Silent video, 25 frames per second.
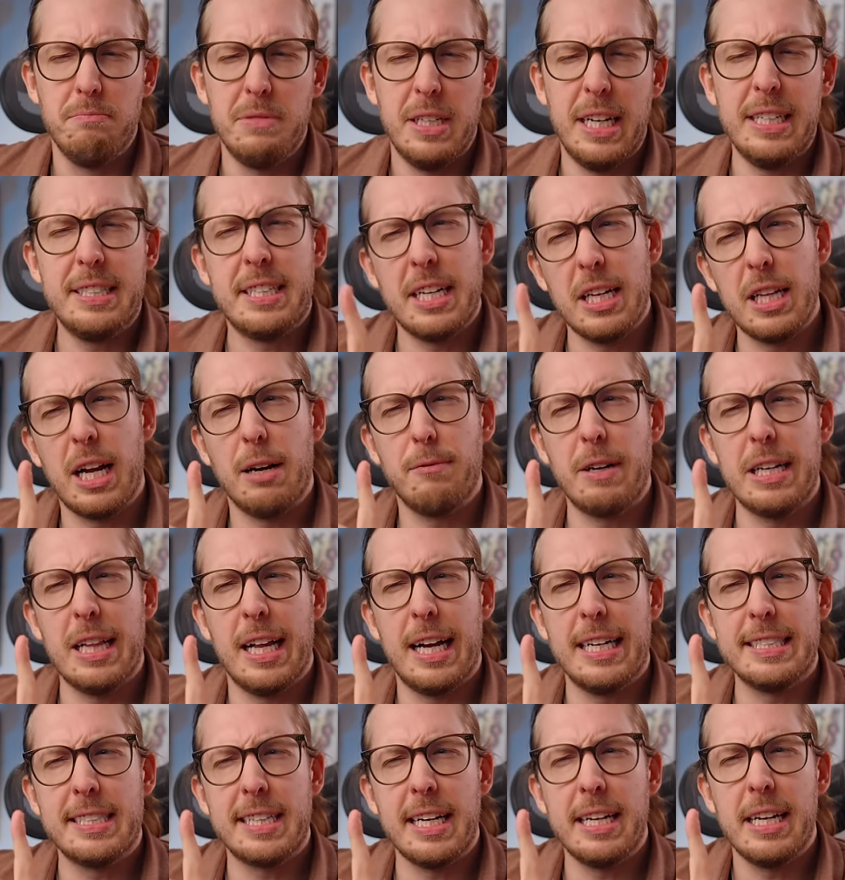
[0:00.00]
Until I
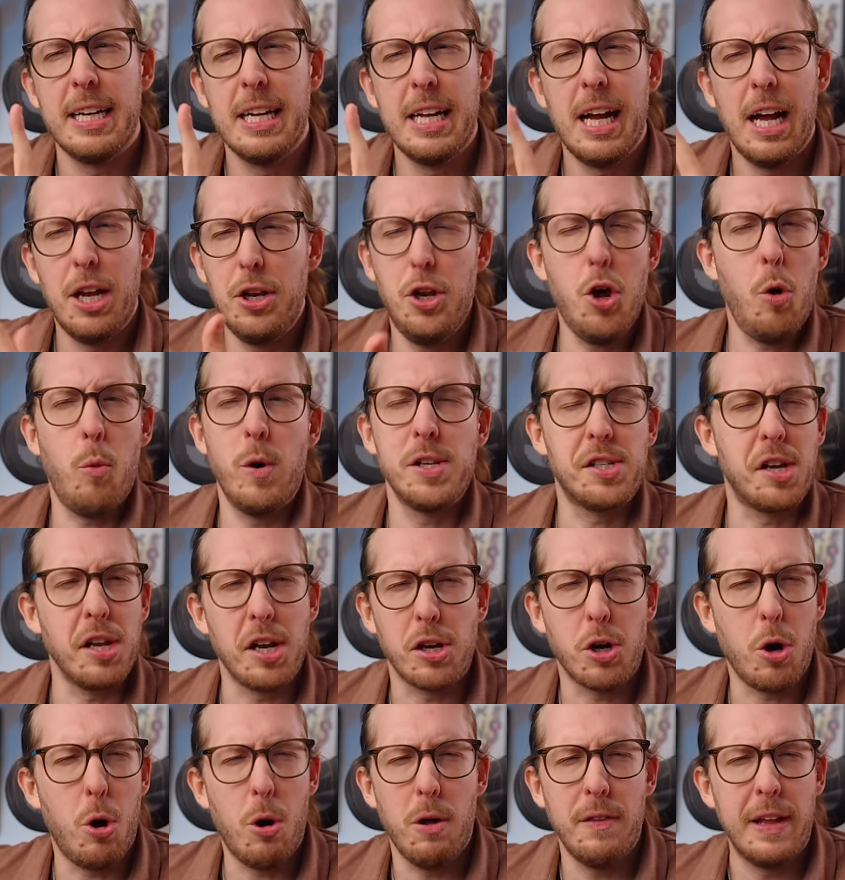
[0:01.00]
realized that no one's gonna
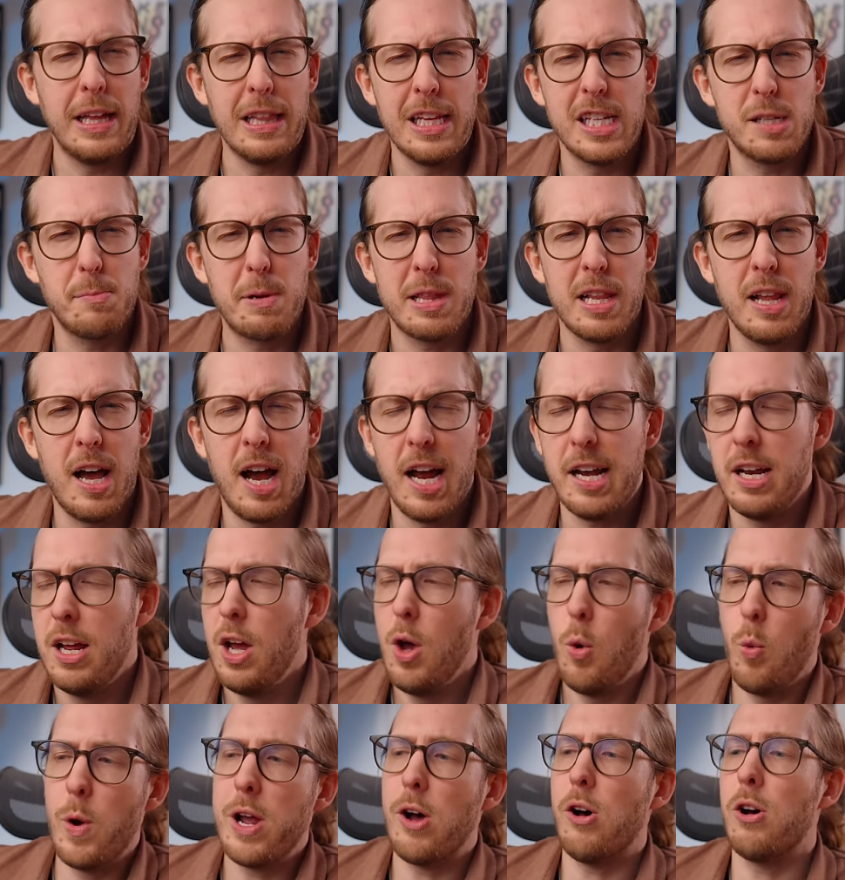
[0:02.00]
call it the Elizabeth Line.
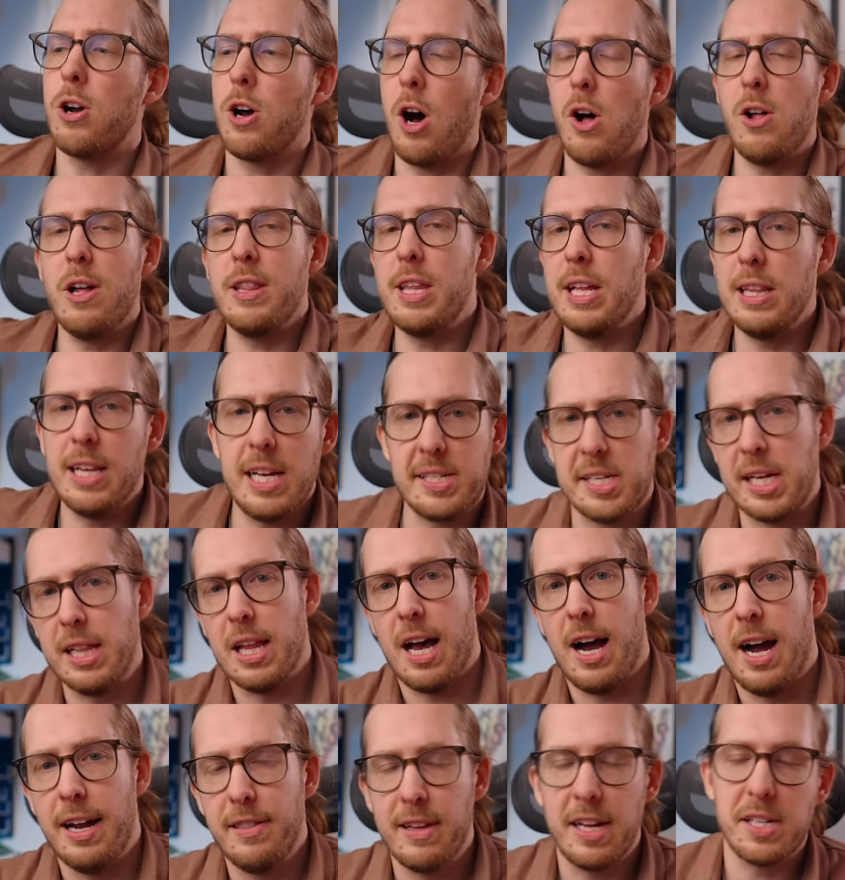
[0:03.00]
We all call it the Lizzie
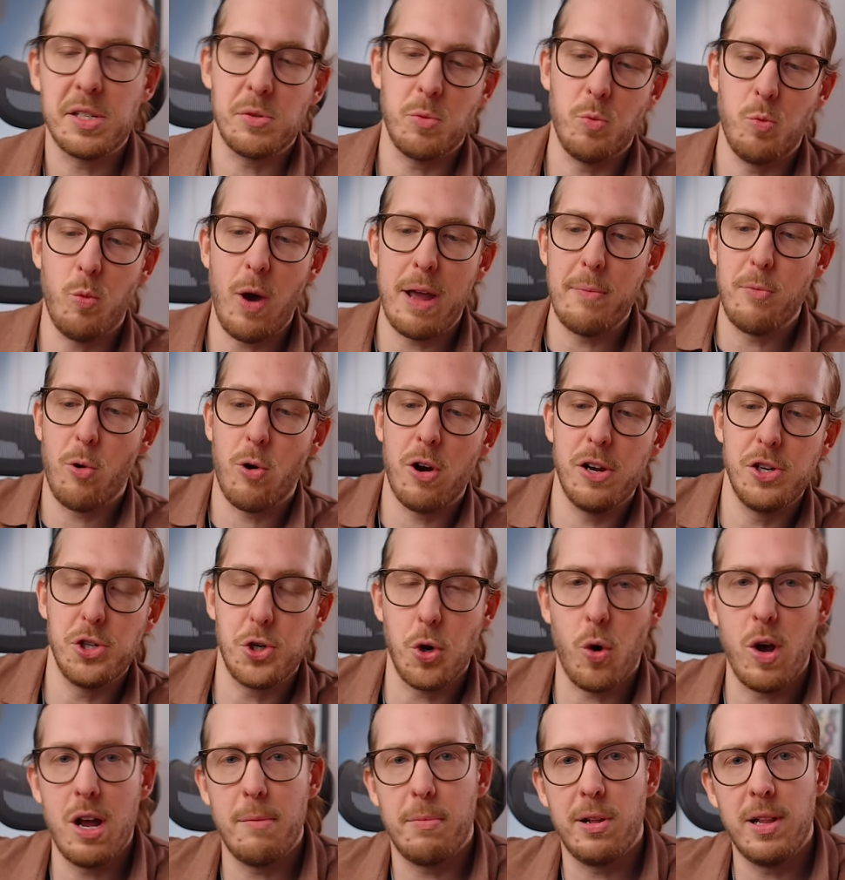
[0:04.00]
Line. That's way more
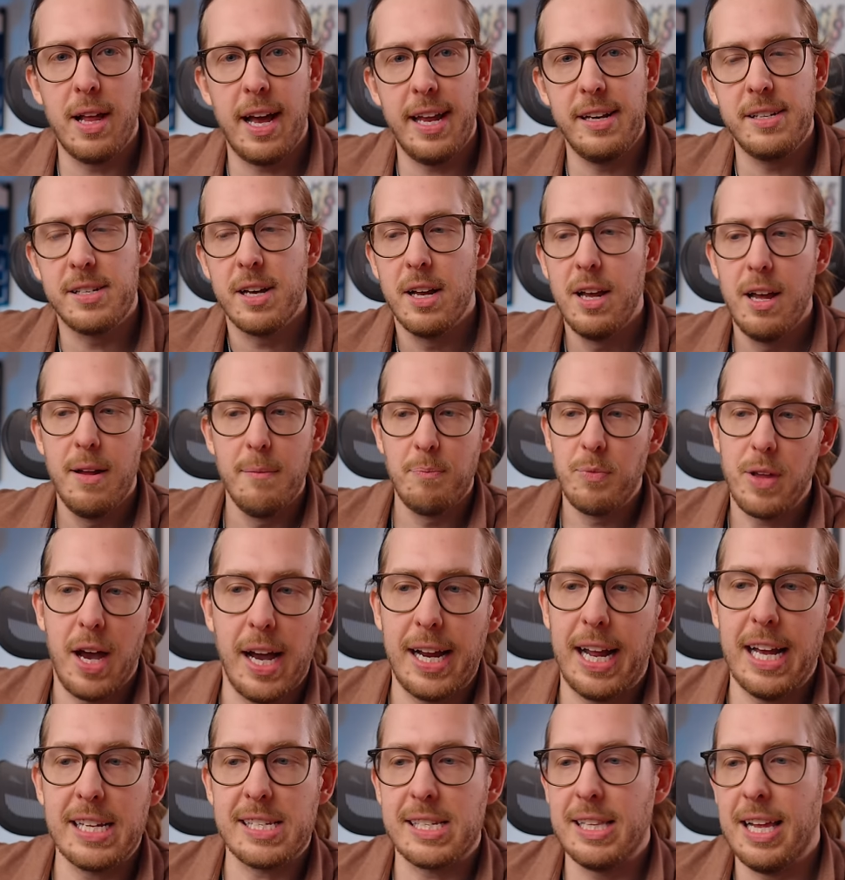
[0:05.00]
enjoyable and, I
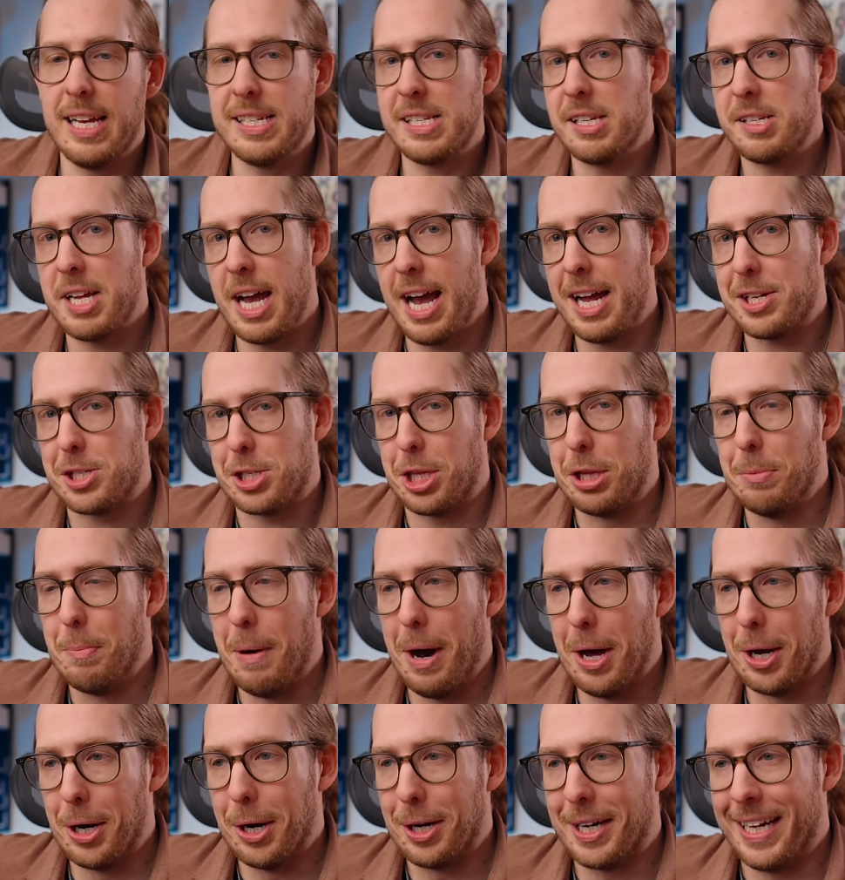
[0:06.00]
guess, less attached to the
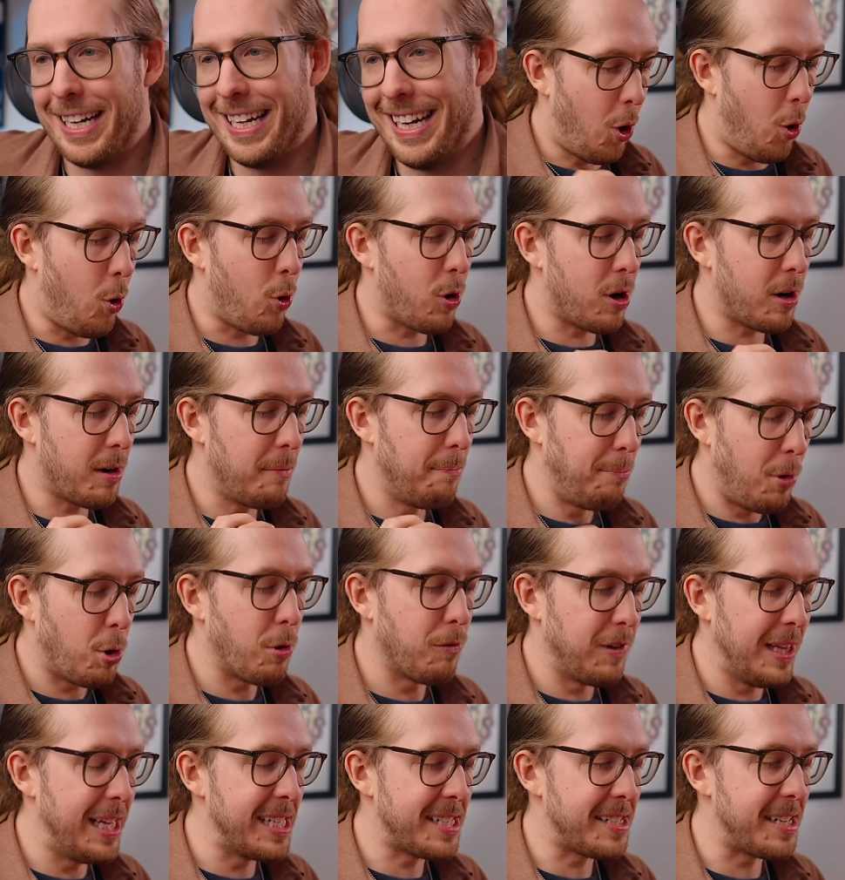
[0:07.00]
monarchy. Or, more
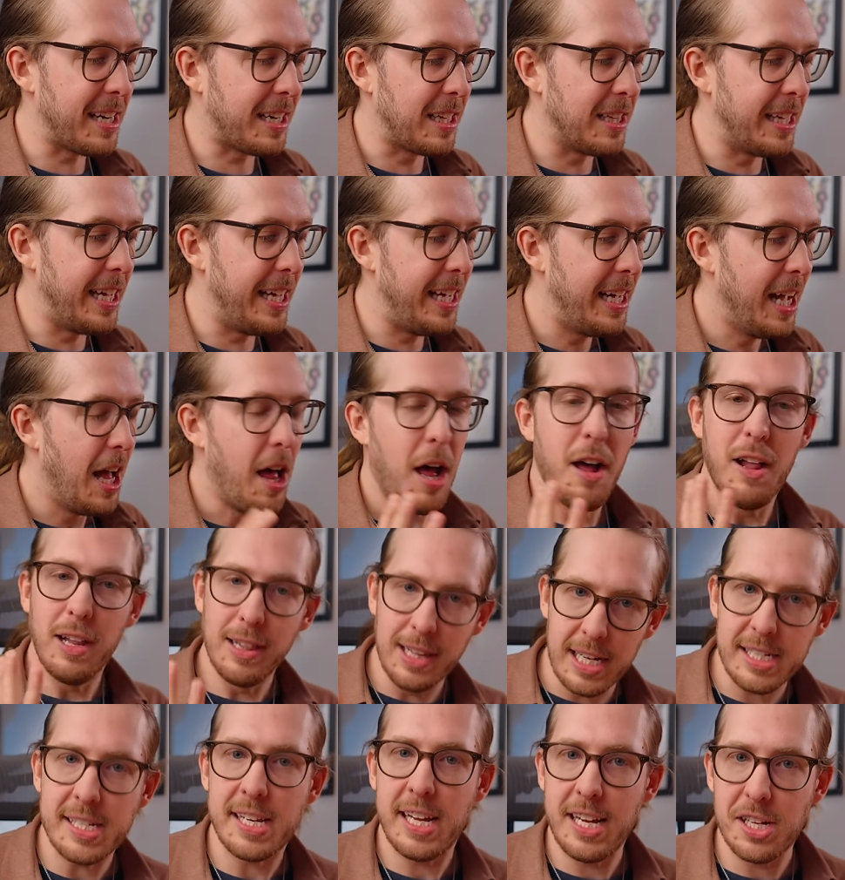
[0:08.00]
realistically,
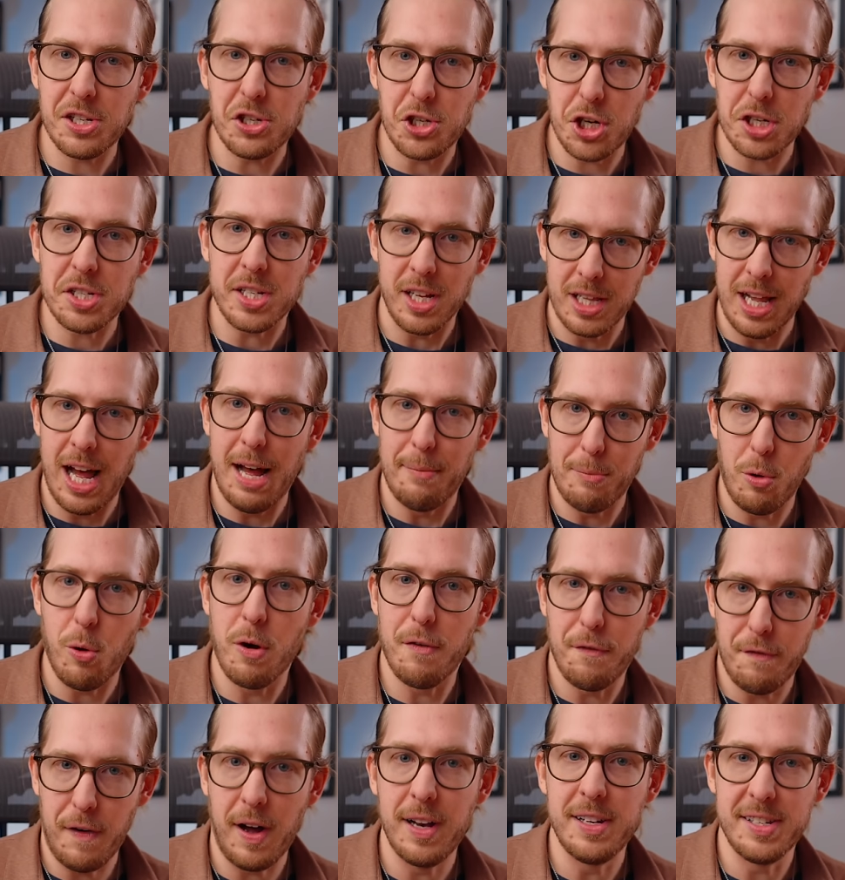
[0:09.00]
Lizzie is just a lot more
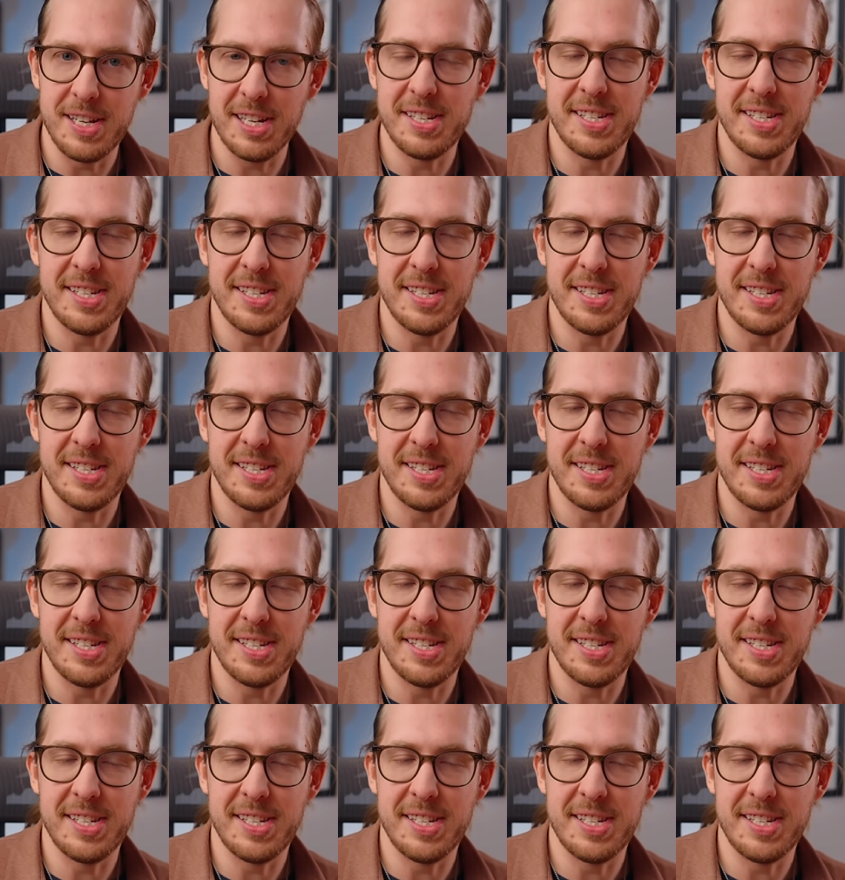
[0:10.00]
fun to